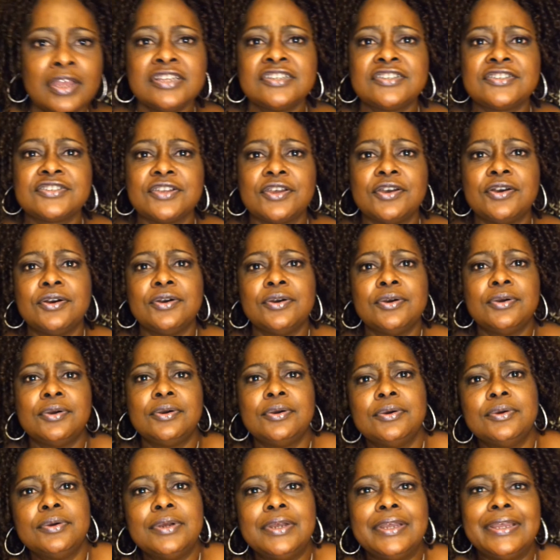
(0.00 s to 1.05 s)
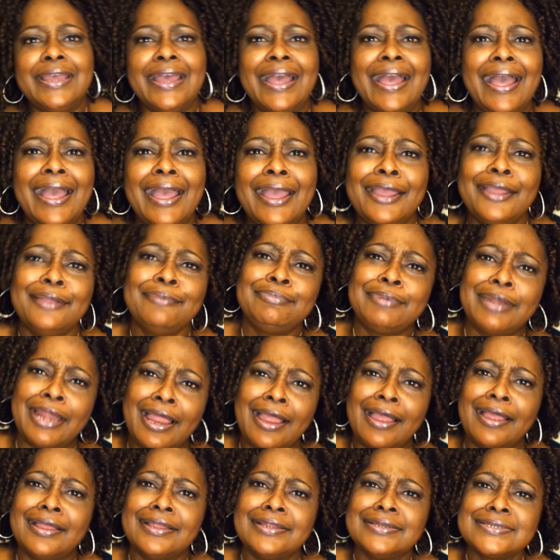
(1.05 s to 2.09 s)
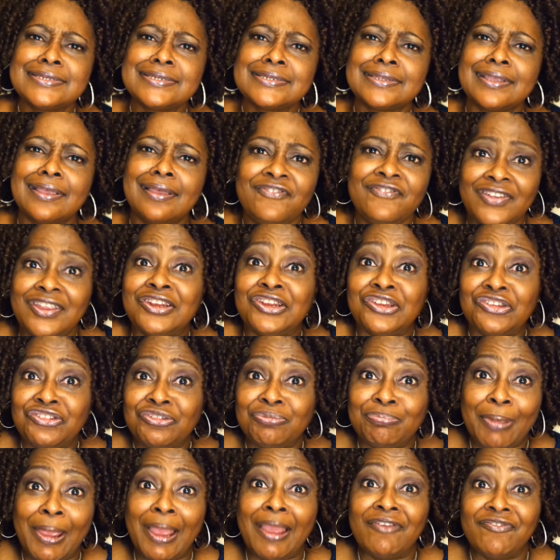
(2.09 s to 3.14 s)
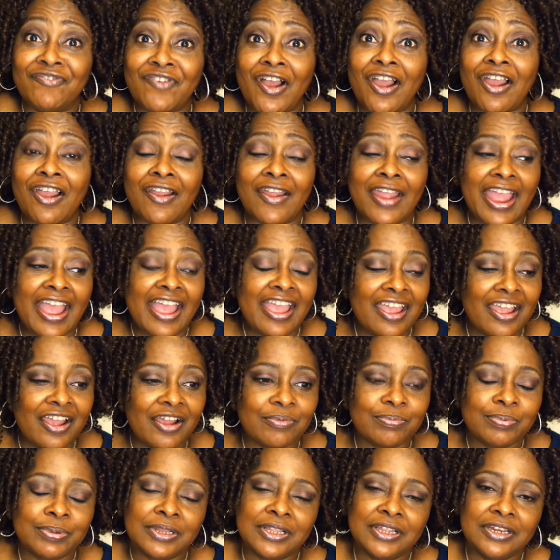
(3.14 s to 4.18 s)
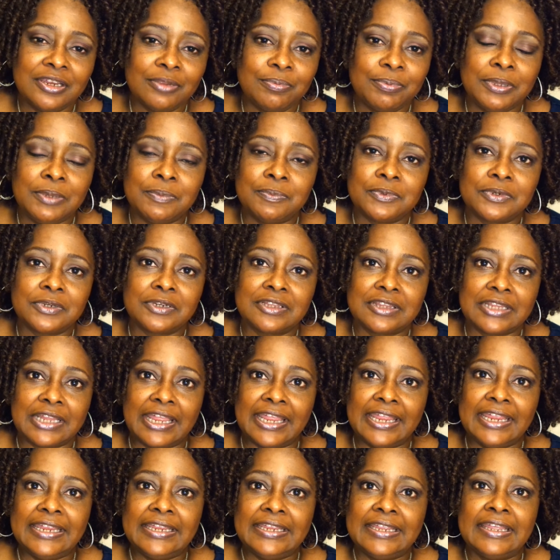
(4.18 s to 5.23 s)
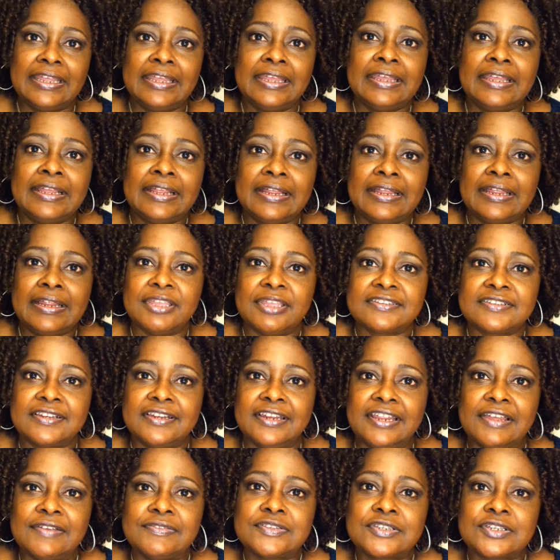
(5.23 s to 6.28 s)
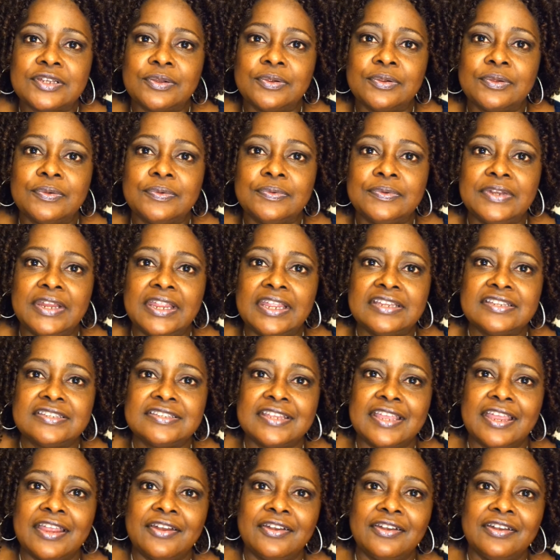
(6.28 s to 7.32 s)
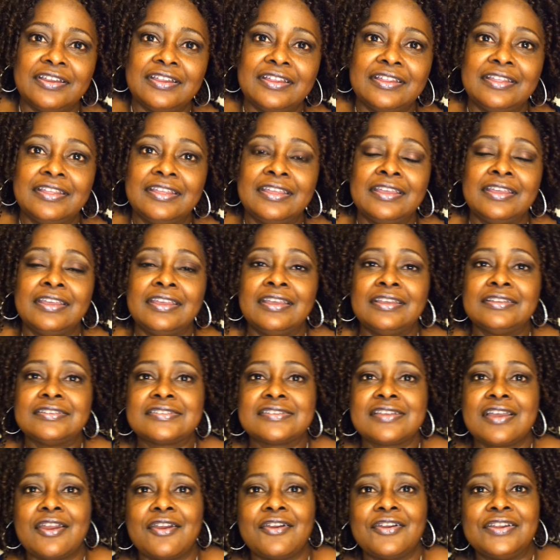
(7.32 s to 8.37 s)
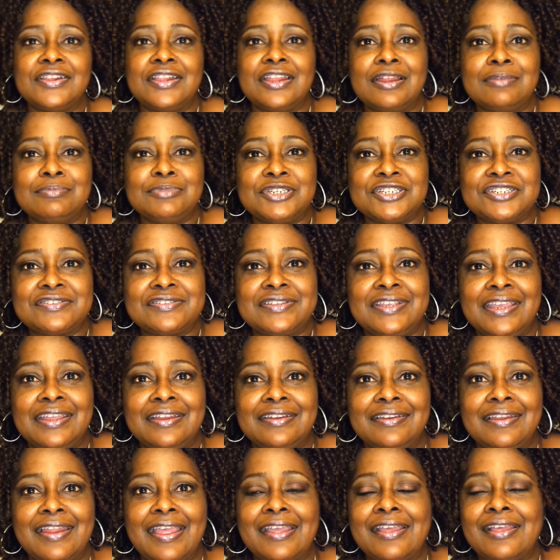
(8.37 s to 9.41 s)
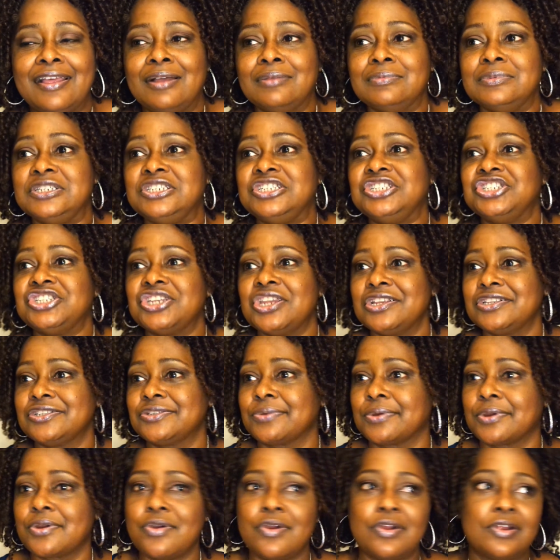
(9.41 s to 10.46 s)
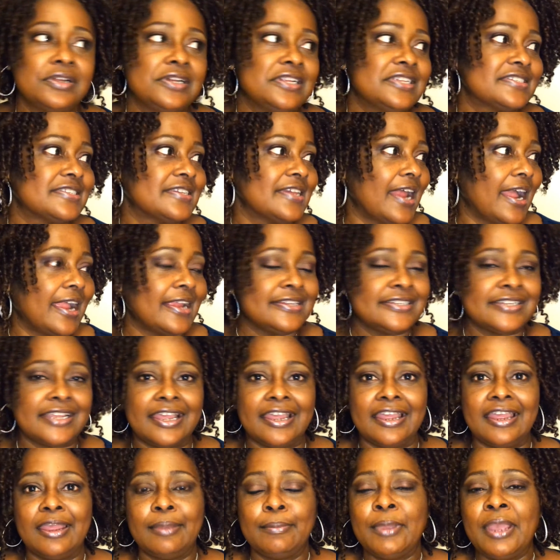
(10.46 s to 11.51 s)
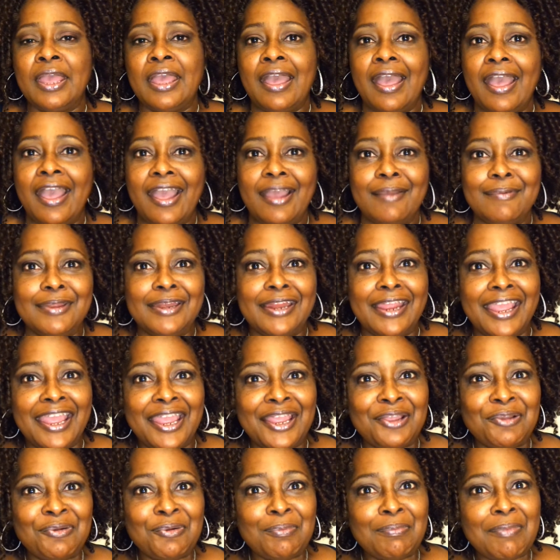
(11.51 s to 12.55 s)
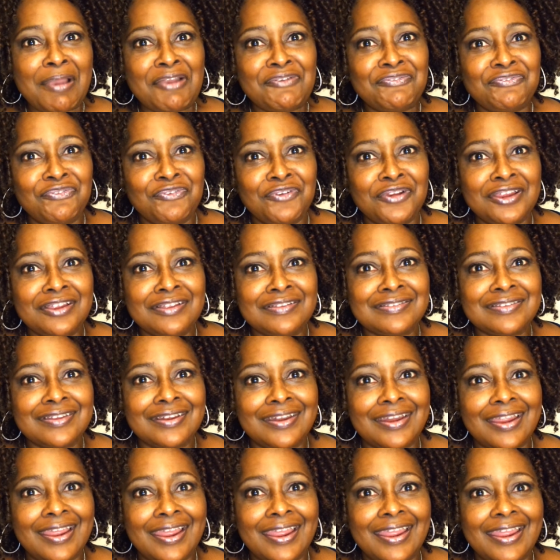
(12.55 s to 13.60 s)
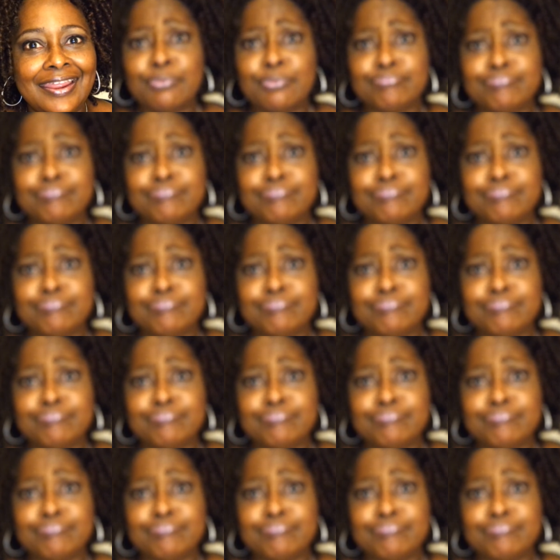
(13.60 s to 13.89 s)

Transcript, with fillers: So I'm not finished by far. I have plenty of people to thank that's left. So next Saturday, sorry that I'm just getting, I'm just recording. It's nighttime. I've been hanging with my friends today.